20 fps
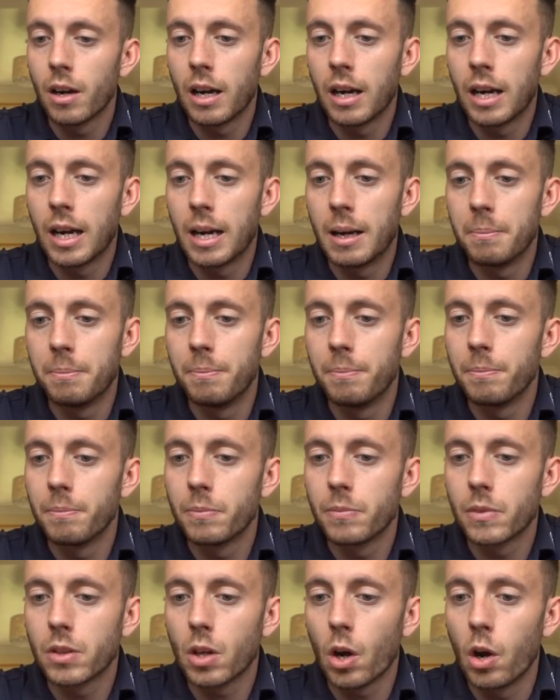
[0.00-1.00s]
Um,
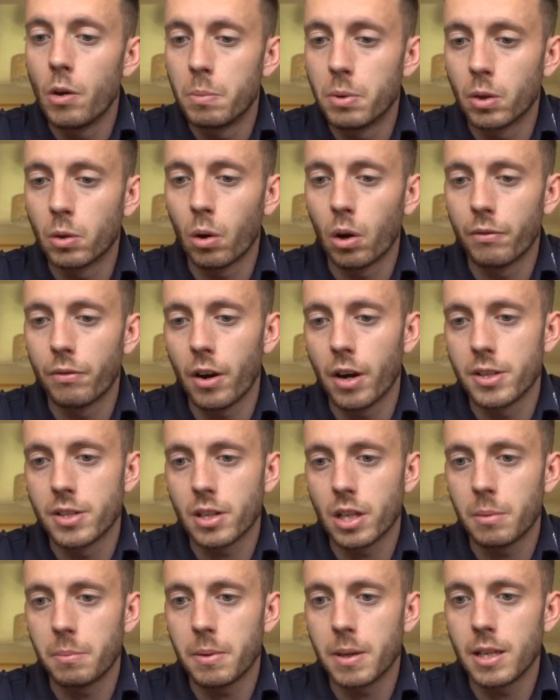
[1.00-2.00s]
open qualifying is
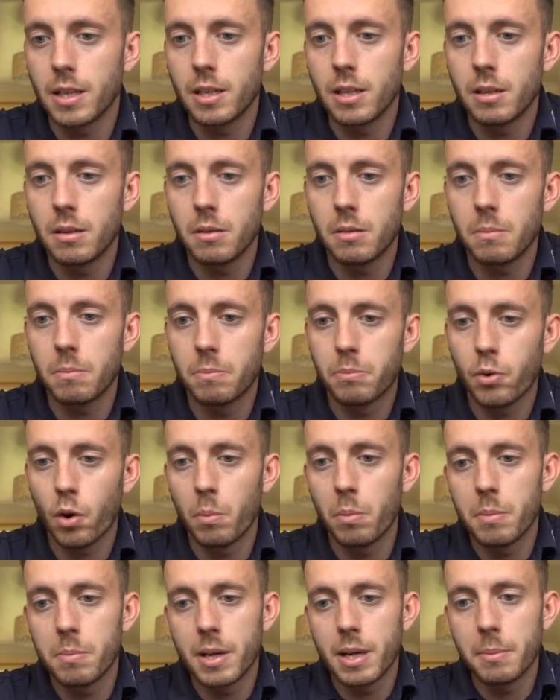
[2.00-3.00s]
going to be
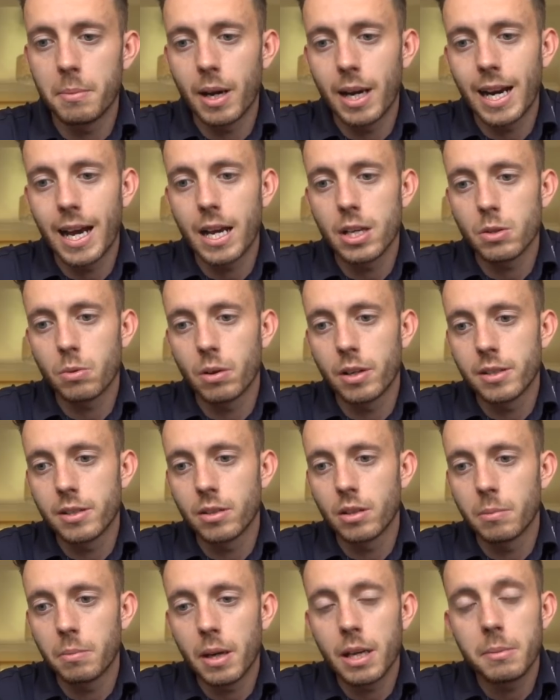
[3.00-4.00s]
probably my last one
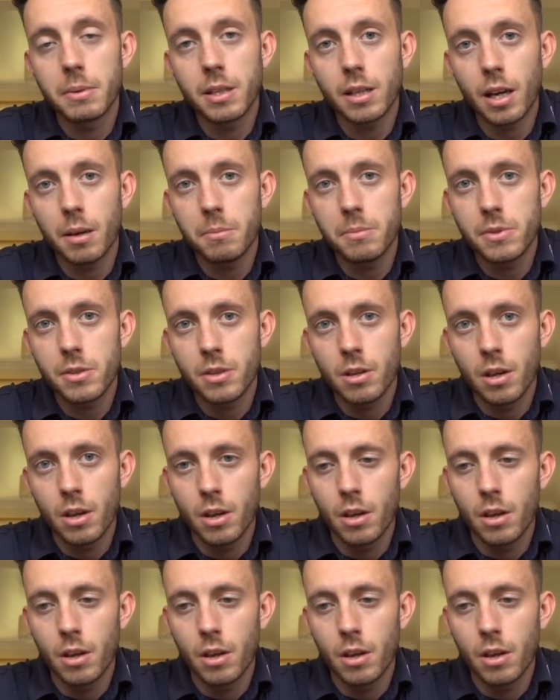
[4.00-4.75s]
until the baby comes.